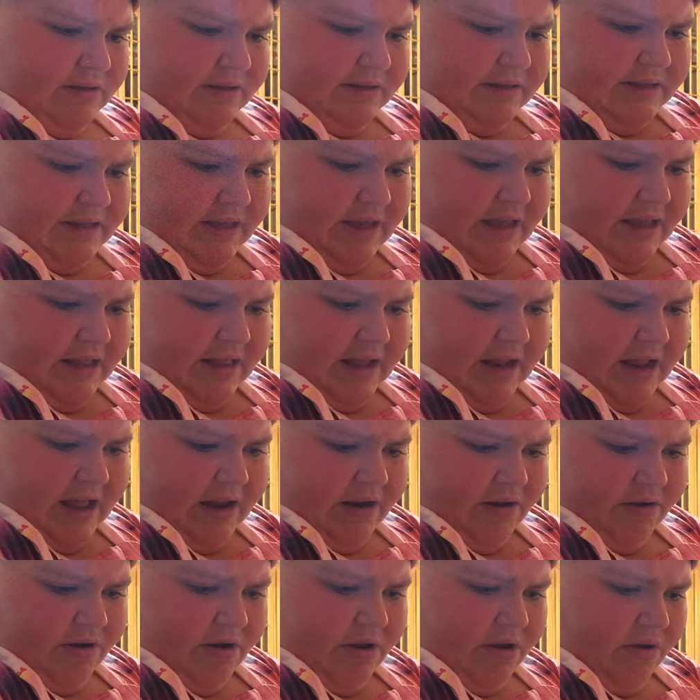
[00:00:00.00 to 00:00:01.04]
See, and then I
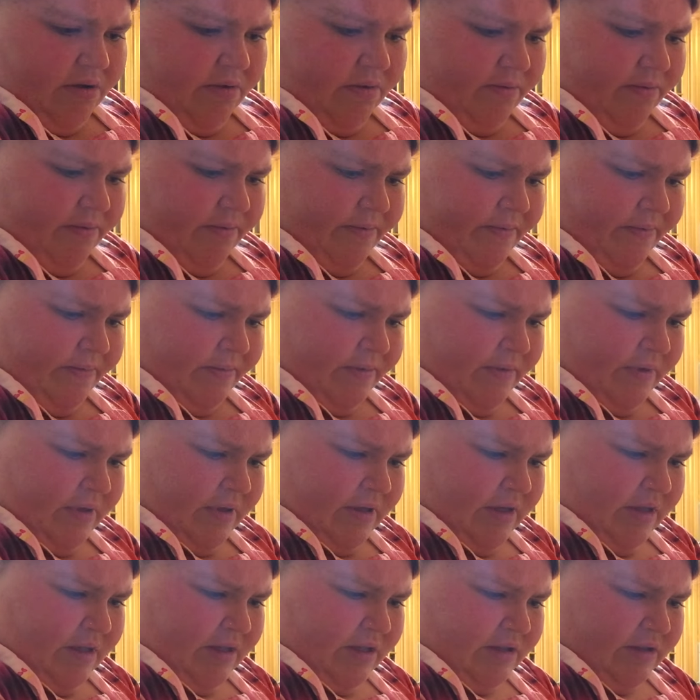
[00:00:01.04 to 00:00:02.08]
don't know,
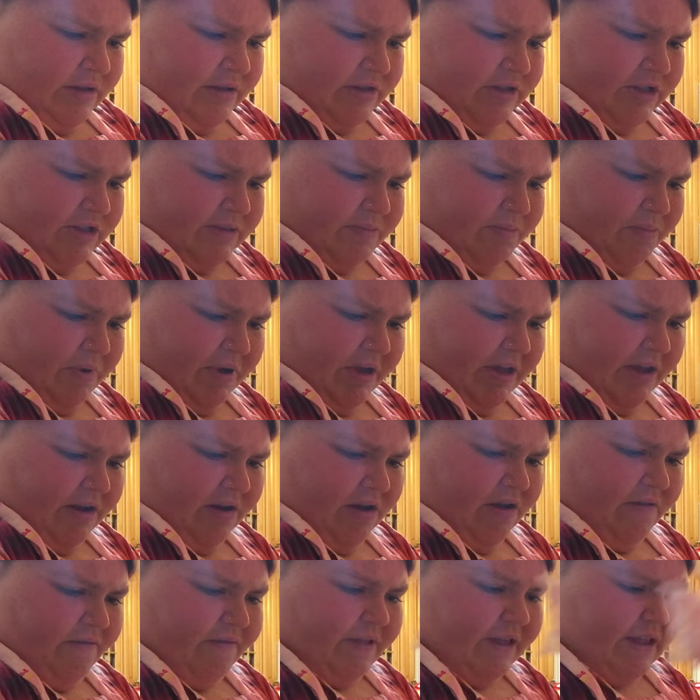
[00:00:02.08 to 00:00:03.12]
just break it
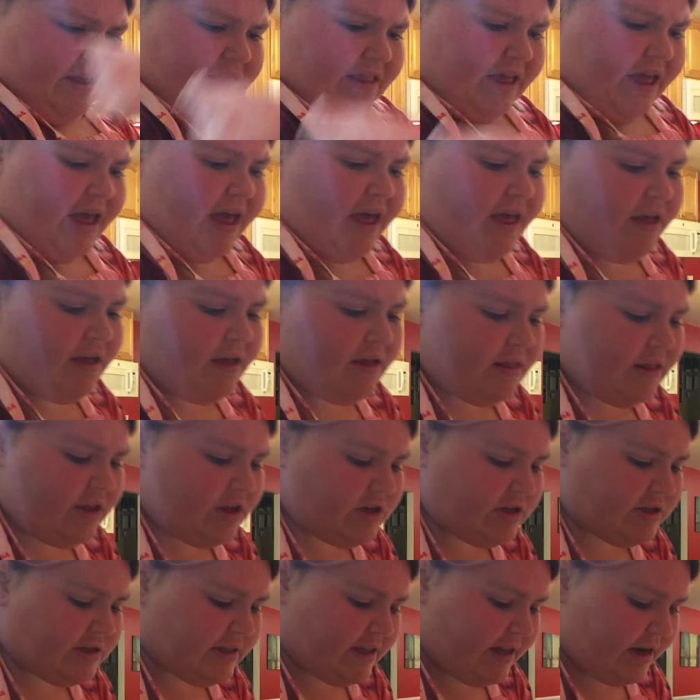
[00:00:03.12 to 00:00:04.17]
off like that and
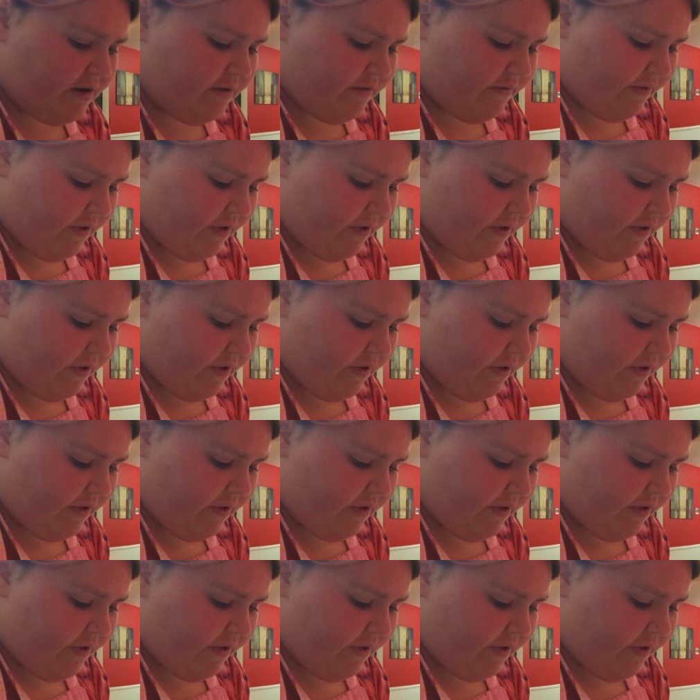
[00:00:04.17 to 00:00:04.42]
then just let it